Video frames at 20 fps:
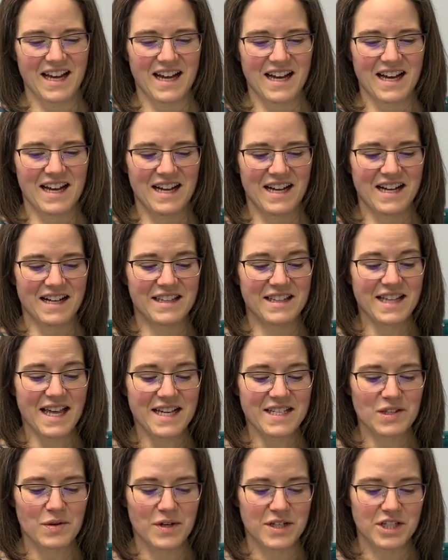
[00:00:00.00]
The
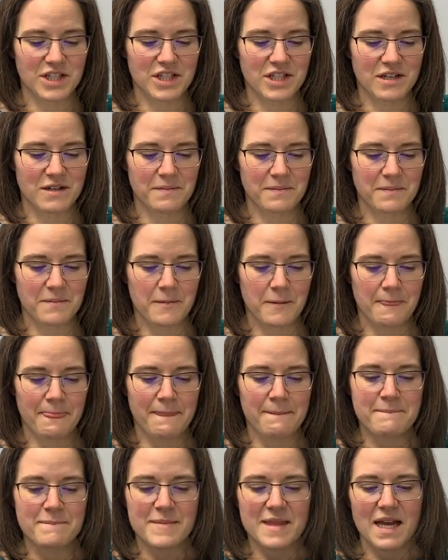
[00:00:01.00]
last question.
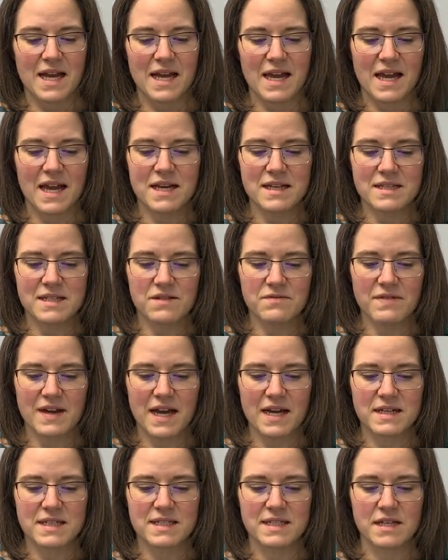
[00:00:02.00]
As the
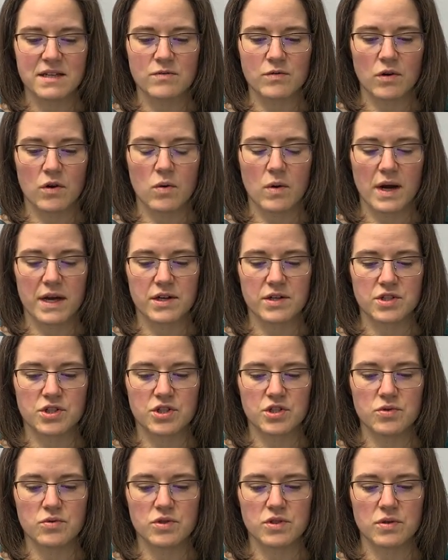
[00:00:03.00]
vaccine requires
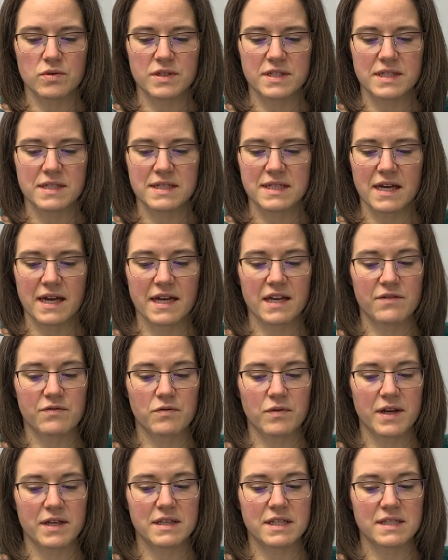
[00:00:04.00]
two doses, I have
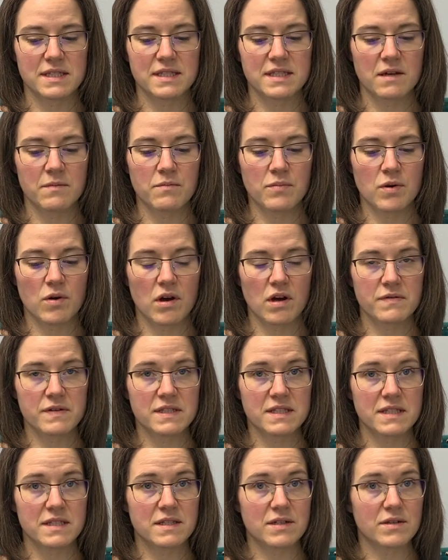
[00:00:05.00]
read that some
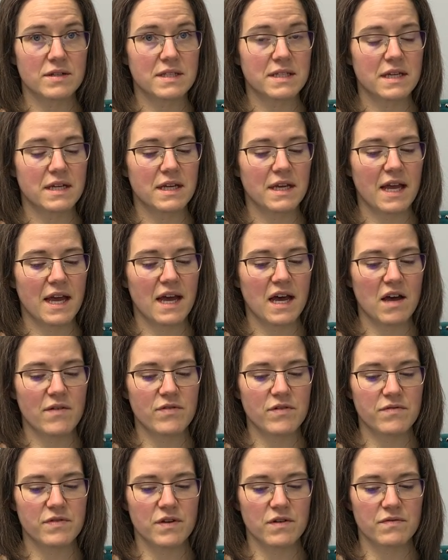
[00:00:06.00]
provinces are setting half
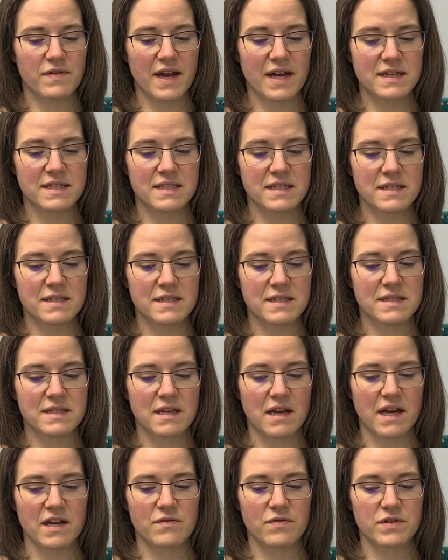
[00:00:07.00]
of their vaccines
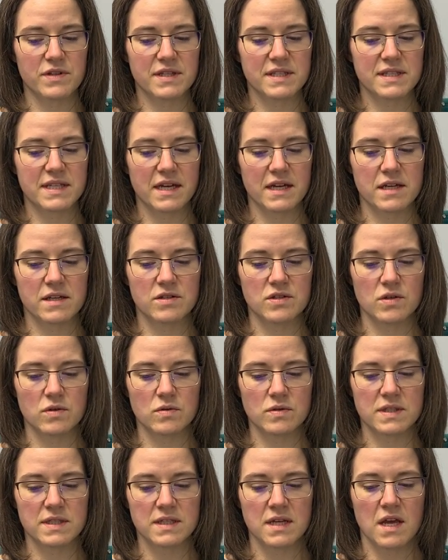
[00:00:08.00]
aside for the second
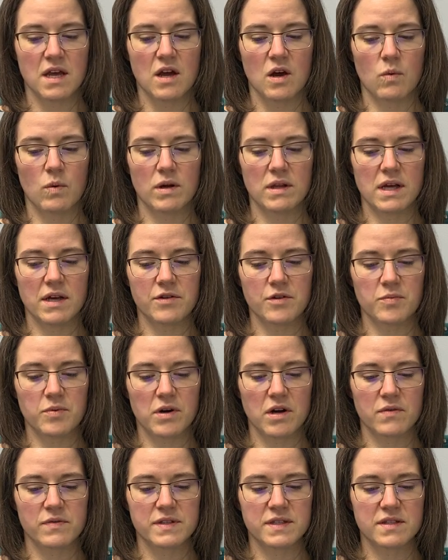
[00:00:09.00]
dose, while other
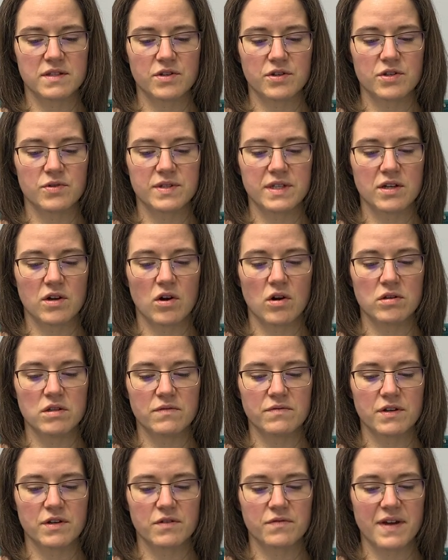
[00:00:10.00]
provinces are using all
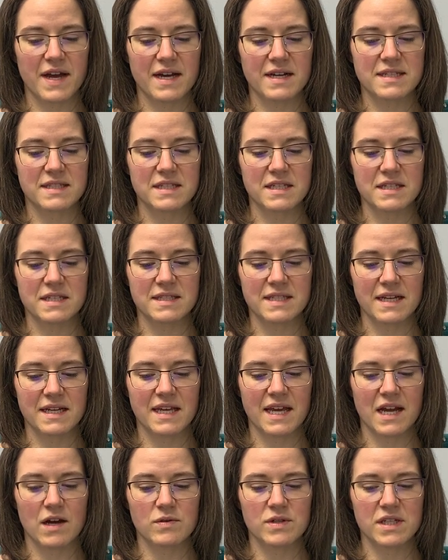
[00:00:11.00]
of their vaccines and
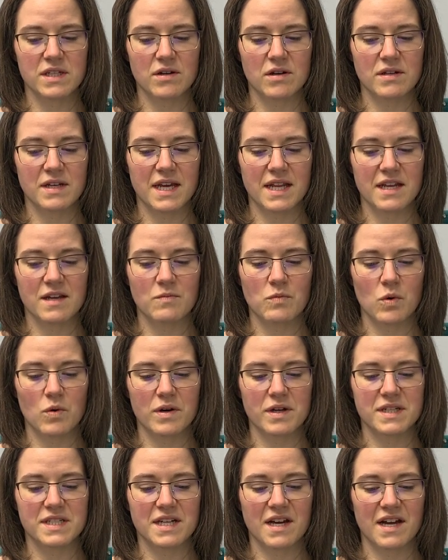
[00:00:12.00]
counting on getting more
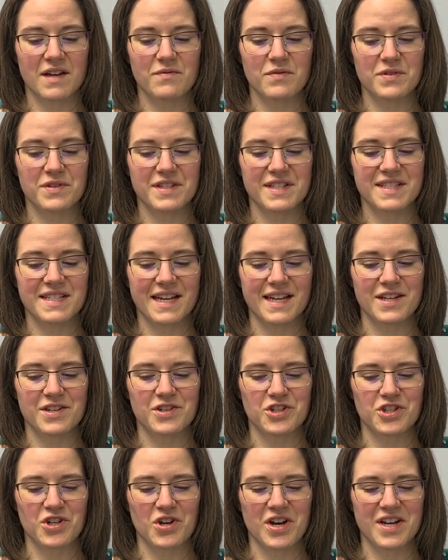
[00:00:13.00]
in time for the second
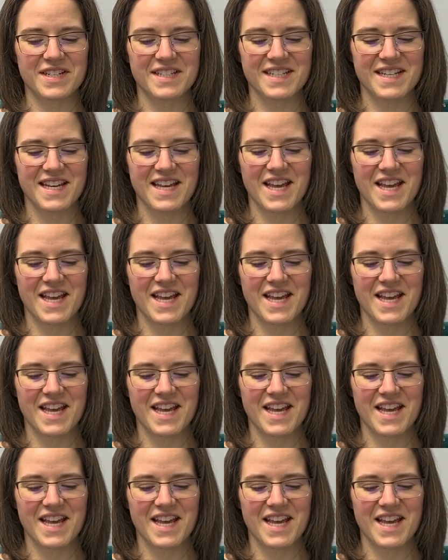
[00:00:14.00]
shot.